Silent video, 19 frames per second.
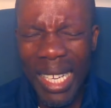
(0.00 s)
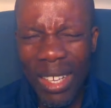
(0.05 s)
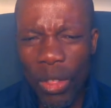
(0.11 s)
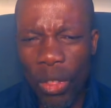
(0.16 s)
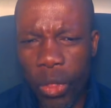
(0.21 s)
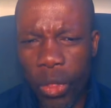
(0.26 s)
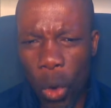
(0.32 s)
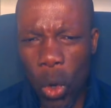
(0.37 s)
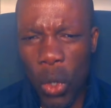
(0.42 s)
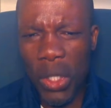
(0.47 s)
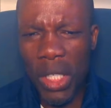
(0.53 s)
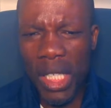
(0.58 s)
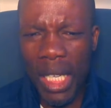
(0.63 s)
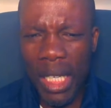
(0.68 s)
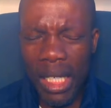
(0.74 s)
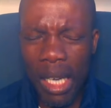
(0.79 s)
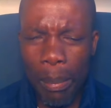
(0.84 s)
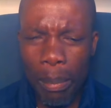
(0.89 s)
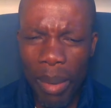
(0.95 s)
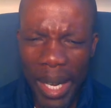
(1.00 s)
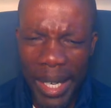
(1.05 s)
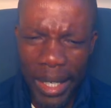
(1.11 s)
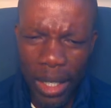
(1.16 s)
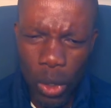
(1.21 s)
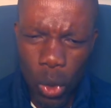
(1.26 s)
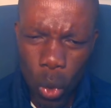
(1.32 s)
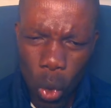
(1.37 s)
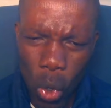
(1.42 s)
those that are
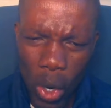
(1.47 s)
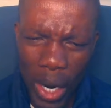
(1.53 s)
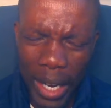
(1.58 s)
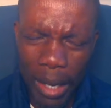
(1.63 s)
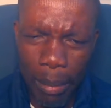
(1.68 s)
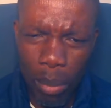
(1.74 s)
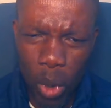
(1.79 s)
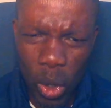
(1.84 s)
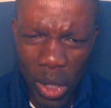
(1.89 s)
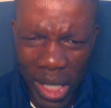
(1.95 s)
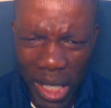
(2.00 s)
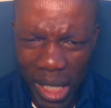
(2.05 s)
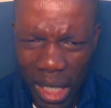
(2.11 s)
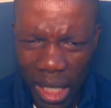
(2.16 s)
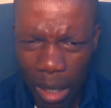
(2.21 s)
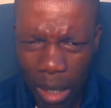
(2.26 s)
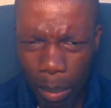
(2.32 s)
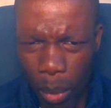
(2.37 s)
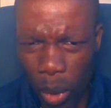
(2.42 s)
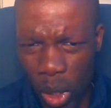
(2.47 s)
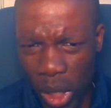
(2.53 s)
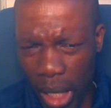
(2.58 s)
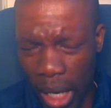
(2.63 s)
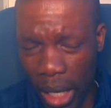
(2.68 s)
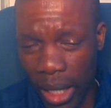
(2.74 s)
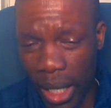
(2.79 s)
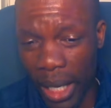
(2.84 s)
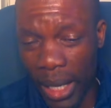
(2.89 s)
planning to go and protest at
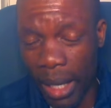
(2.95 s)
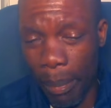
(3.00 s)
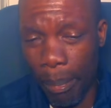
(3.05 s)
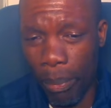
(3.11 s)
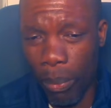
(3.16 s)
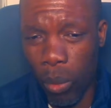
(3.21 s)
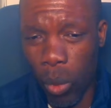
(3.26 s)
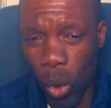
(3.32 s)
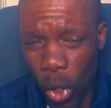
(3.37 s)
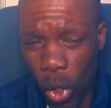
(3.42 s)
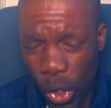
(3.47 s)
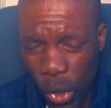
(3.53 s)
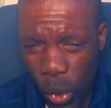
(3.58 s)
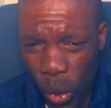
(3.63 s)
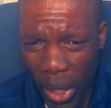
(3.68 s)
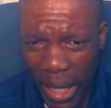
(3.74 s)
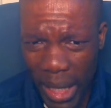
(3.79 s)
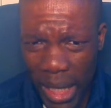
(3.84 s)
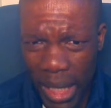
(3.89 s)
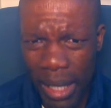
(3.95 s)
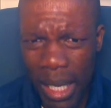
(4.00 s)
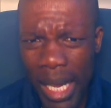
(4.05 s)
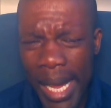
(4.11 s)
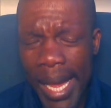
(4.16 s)
the consulate